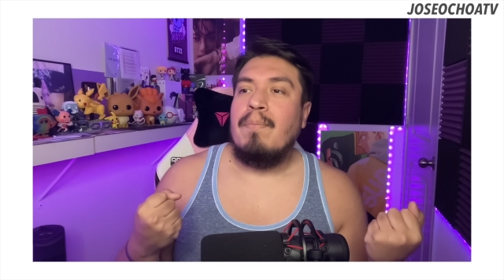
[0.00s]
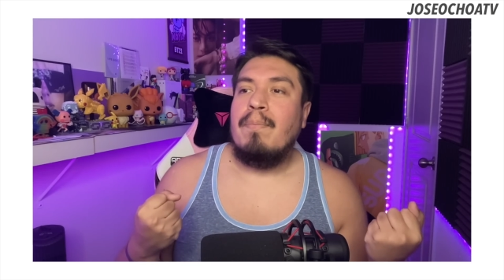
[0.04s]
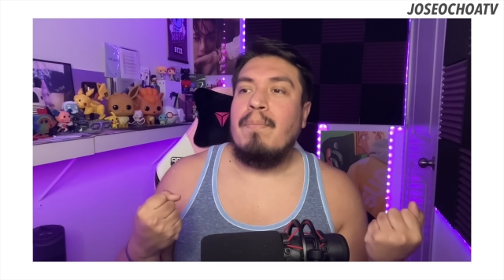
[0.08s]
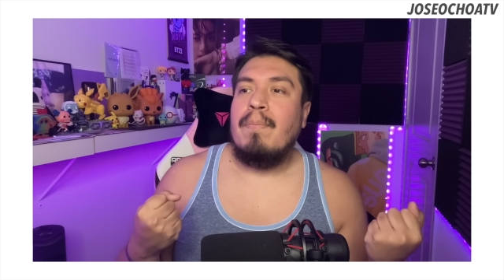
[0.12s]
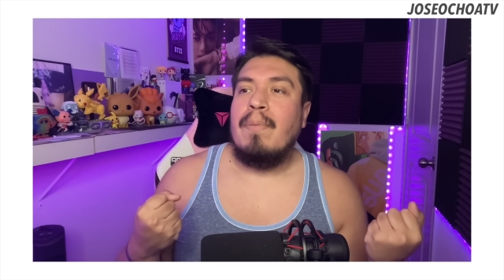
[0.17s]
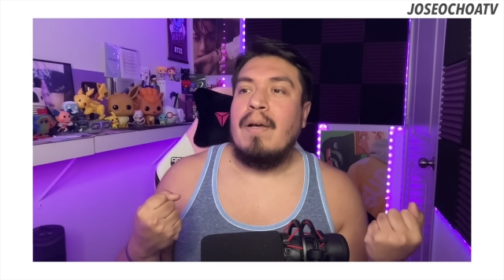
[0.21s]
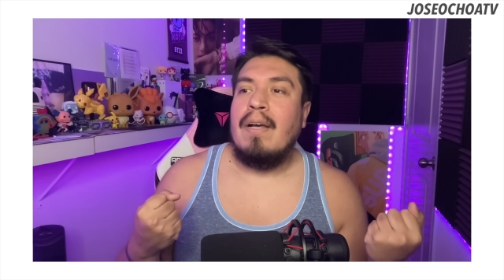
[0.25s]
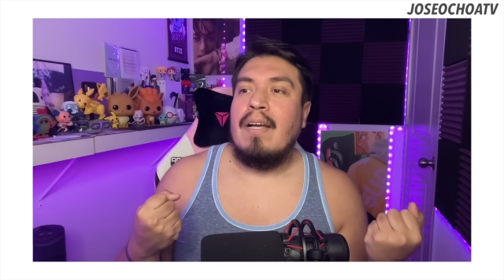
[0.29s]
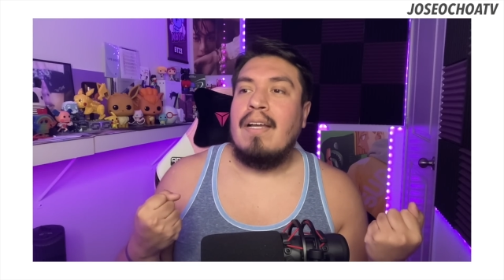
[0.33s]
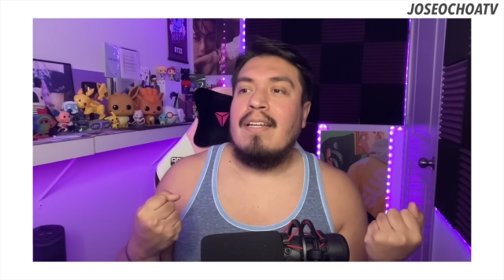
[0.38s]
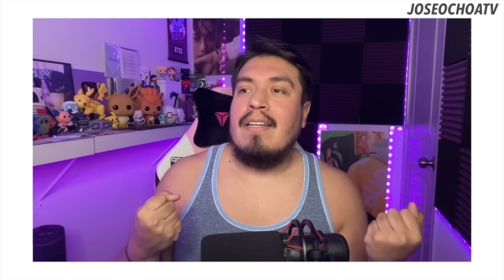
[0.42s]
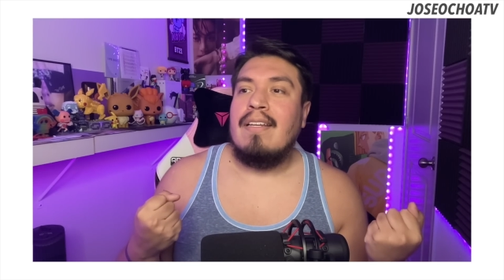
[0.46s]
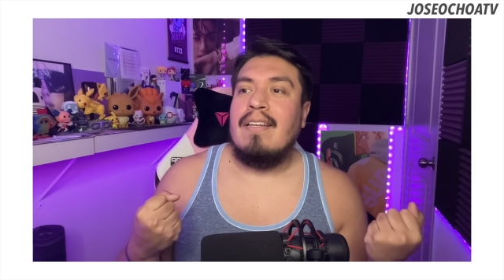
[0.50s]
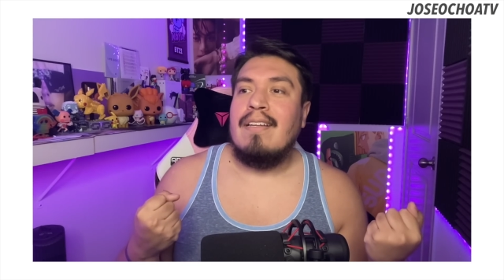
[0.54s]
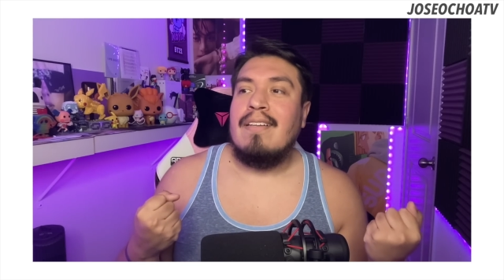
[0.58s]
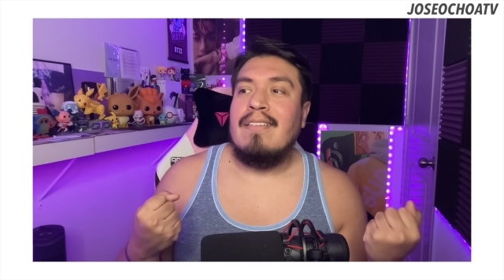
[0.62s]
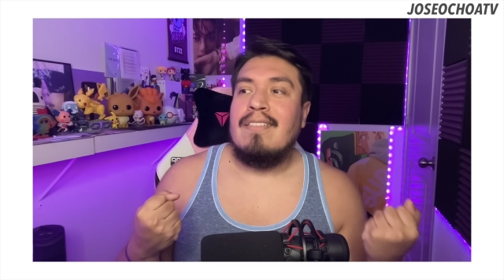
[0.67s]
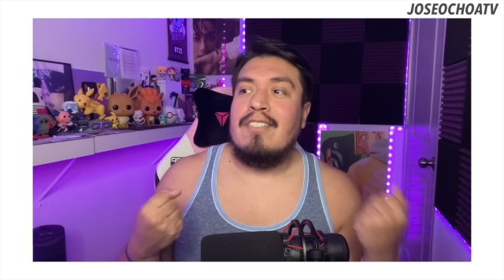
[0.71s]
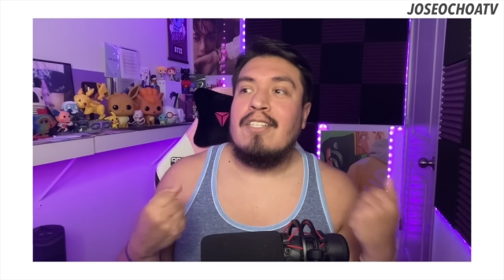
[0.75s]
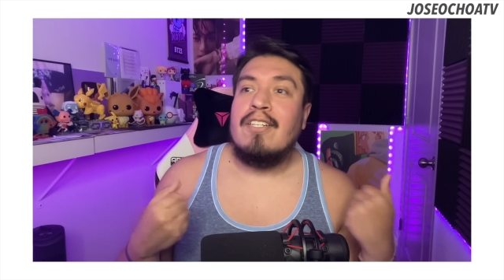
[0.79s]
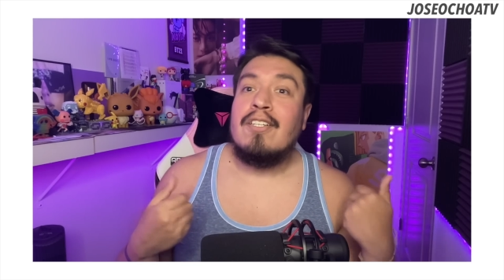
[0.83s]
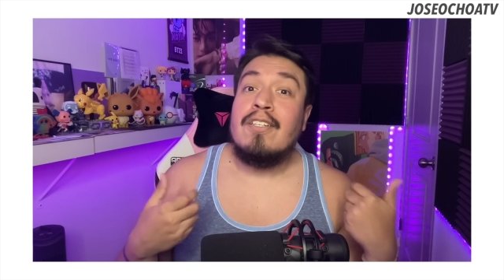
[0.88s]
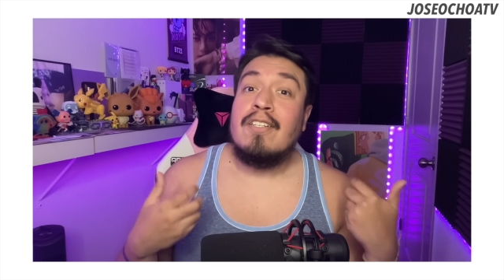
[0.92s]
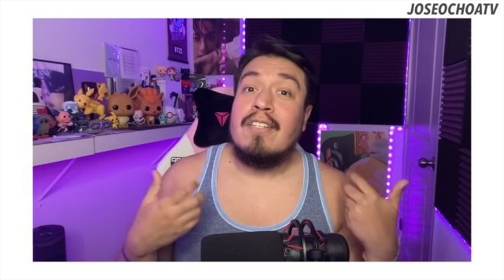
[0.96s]
but
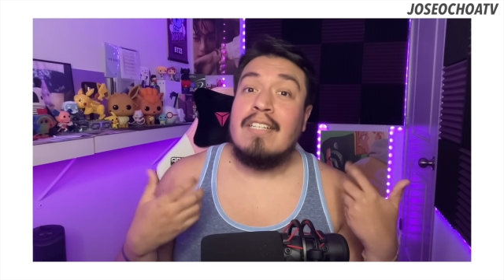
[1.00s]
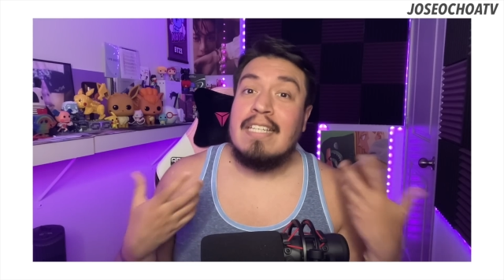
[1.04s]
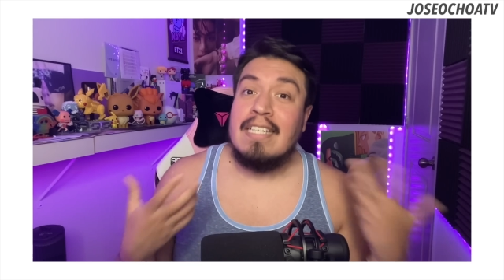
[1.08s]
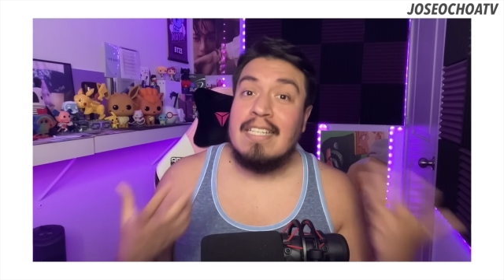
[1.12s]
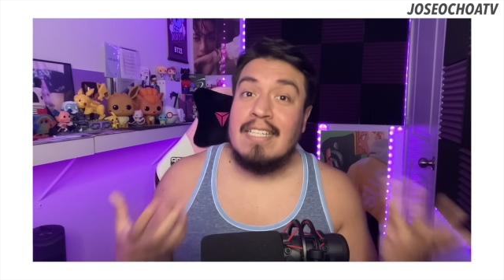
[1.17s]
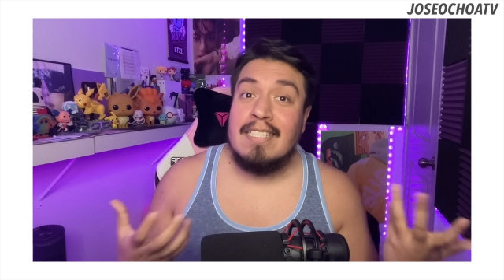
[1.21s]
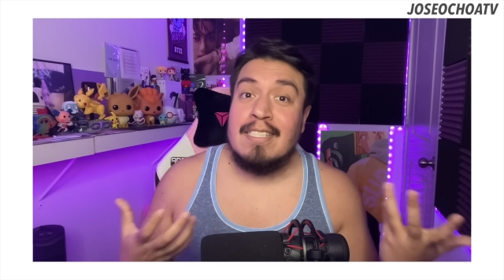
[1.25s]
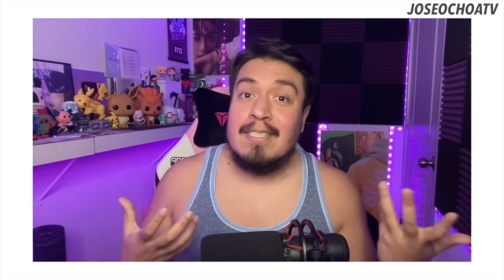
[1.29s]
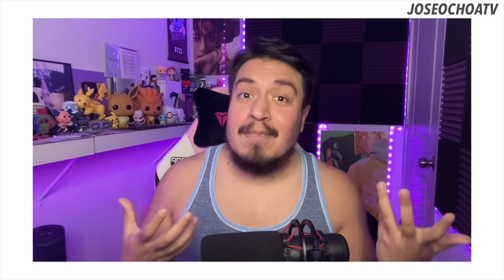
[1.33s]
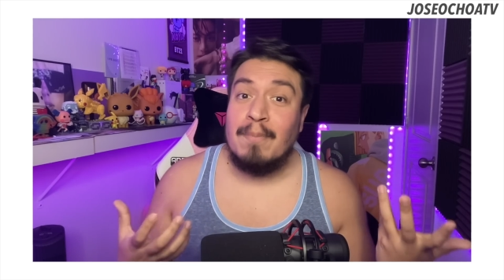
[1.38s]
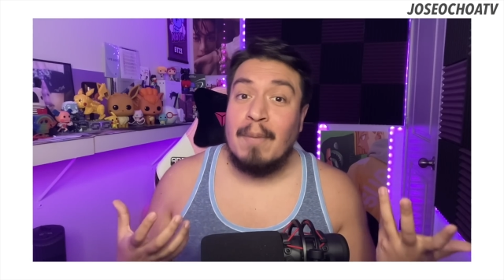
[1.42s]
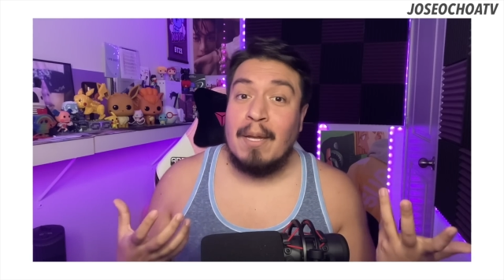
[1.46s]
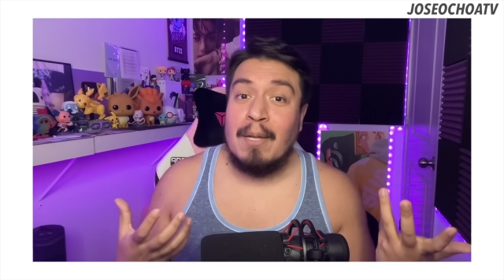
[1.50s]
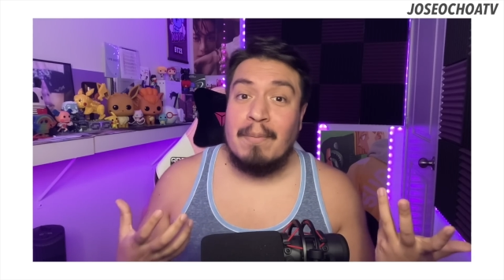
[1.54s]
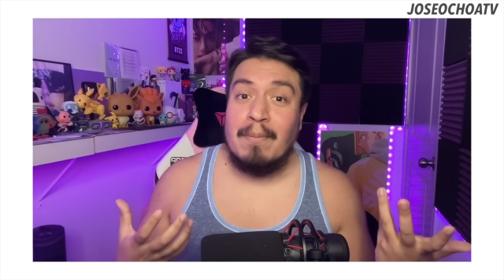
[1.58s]
Jungkook is my